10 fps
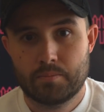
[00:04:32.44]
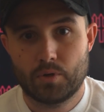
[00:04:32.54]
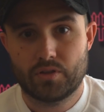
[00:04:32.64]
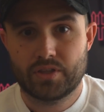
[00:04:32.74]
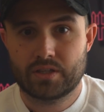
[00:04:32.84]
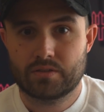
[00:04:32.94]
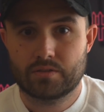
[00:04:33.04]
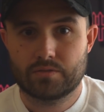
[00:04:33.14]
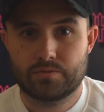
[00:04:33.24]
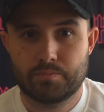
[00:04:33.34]
But I
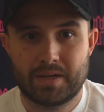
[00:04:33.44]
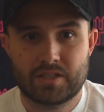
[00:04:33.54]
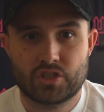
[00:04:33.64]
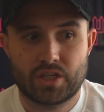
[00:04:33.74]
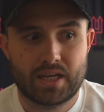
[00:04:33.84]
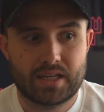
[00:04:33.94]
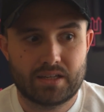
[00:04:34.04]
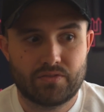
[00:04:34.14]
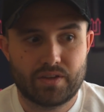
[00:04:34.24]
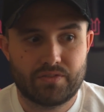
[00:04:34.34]
think for Manchester United,
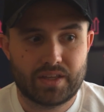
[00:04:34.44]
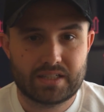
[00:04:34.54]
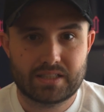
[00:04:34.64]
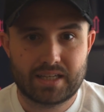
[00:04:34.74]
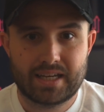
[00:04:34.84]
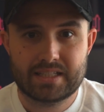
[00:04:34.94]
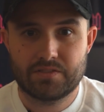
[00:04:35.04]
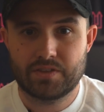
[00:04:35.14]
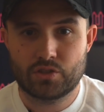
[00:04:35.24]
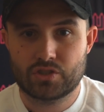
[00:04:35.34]
if that's the case,
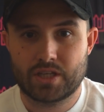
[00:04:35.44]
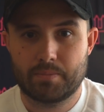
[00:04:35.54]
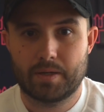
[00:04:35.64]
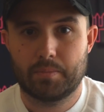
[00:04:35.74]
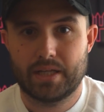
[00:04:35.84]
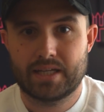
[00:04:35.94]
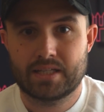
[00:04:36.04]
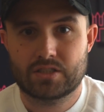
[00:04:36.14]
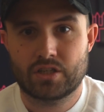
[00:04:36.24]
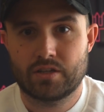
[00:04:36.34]
if it does get back playing,
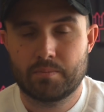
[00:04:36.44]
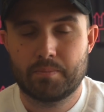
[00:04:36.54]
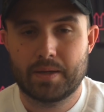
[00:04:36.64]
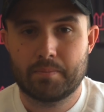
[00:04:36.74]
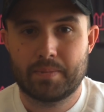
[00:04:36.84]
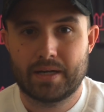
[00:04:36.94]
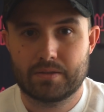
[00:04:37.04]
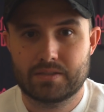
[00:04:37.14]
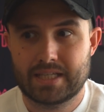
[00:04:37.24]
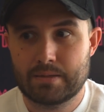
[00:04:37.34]
it's going to
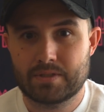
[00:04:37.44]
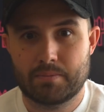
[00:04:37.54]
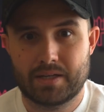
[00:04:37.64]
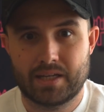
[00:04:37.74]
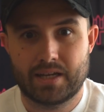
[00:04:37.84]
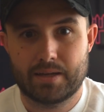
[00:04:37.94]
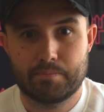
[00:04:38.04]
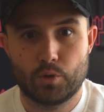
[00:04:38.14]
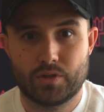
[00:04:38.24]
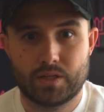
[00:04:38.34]
impact teams like Man United
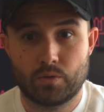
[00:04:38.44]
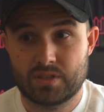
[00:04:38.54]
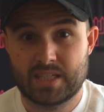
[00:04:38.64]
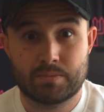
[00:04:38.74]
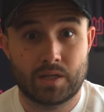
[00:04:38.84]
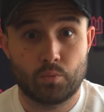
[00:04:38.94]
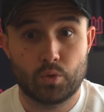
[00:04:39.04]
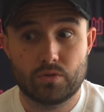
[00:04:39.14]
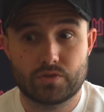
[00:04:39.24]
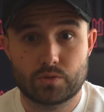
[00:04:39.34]
more than anyone, teams like
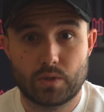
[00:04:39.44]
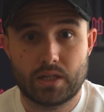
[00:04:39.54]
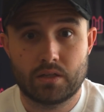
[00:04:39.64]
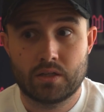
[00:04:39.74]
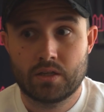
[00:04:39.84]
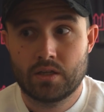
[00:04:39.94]
Wolves as well.